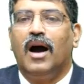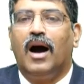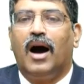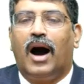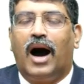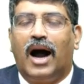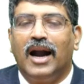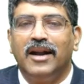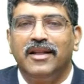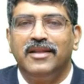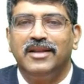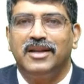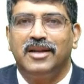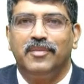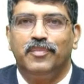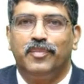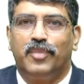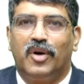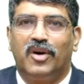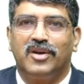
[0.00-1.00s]
Another
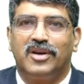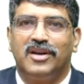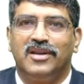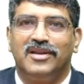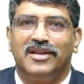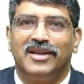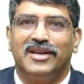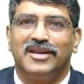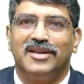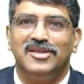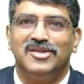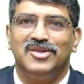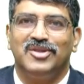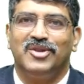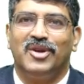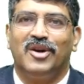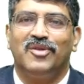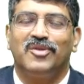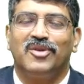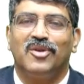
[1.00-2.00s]
important thing is
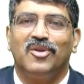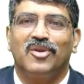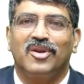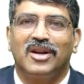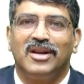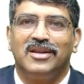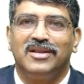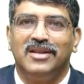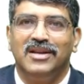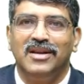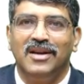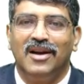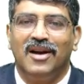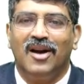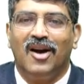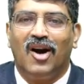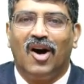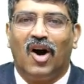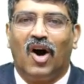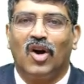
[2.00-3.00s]
you have to look at the
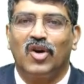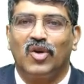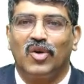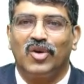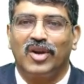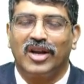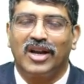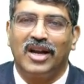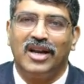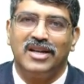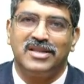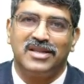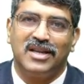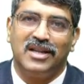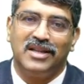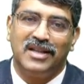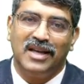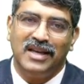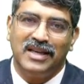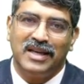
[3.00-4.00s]
autoregulation
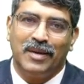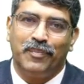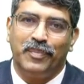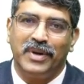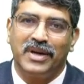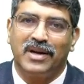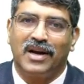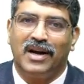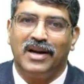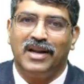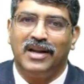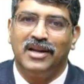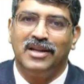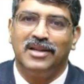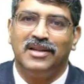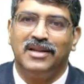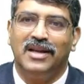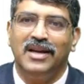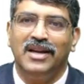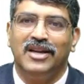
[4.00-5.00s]
in the epicardial
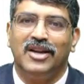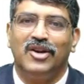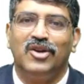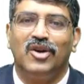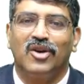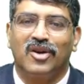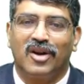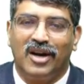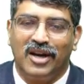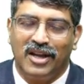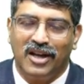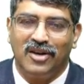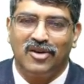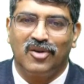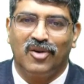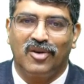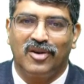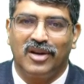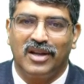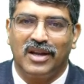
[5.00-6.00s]
and the endocardial
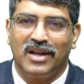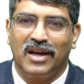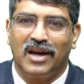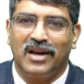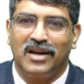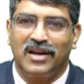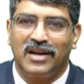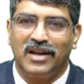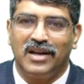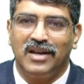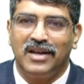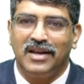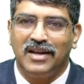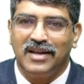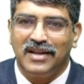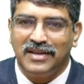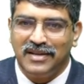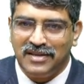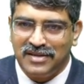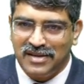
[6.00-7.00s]
coronary artery.
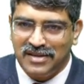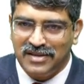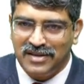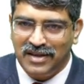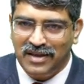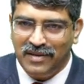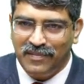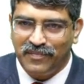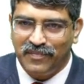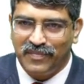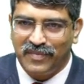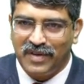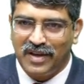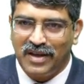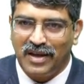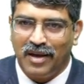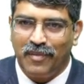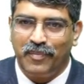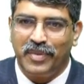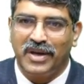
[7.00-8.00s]
This is the
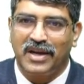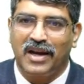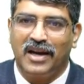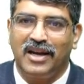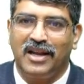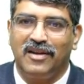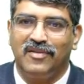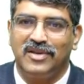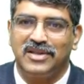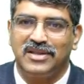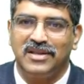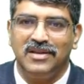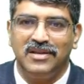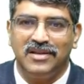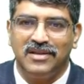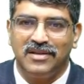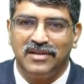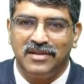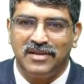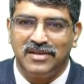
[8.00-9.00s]
epicardial vessel,
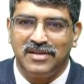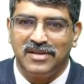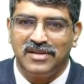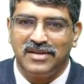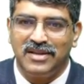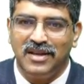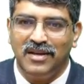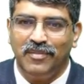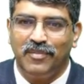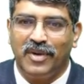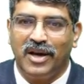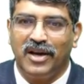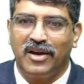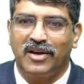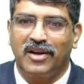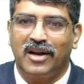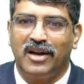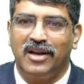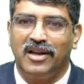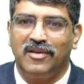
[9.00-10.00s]
this is the
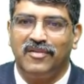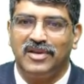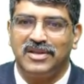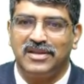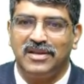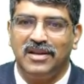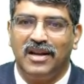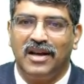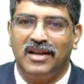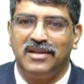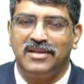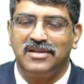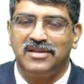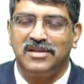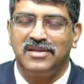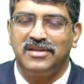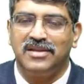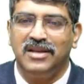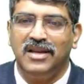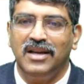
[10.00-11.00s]
myocardial vessel and this
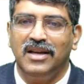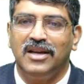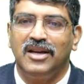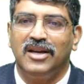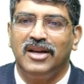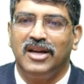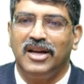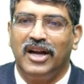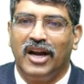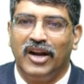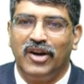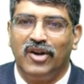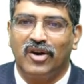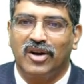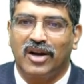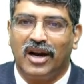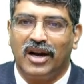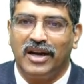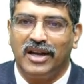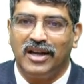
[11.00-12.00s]
is the
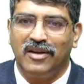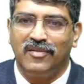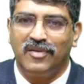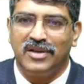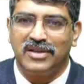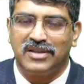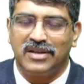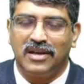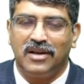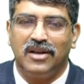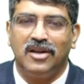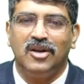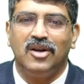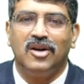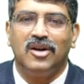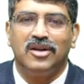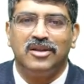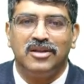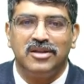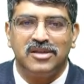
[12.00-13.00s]
endocardial vessel.
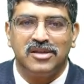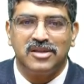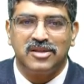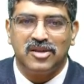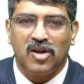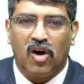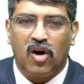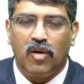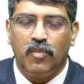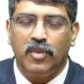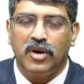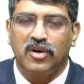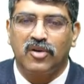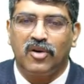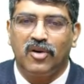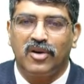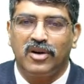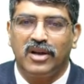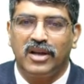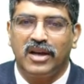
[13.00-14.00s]
This is normal
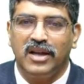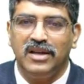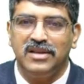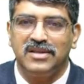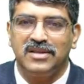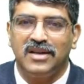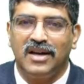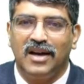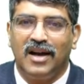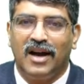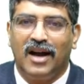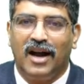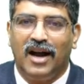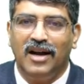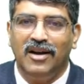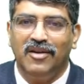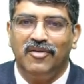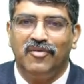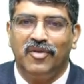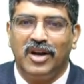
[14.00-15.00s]
coronaries,
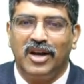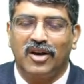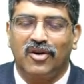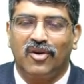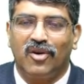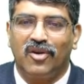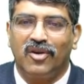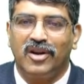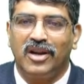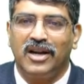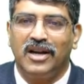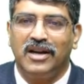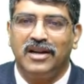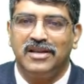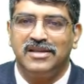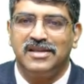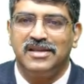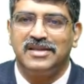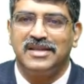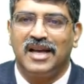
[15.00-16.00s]
and when a coronary disease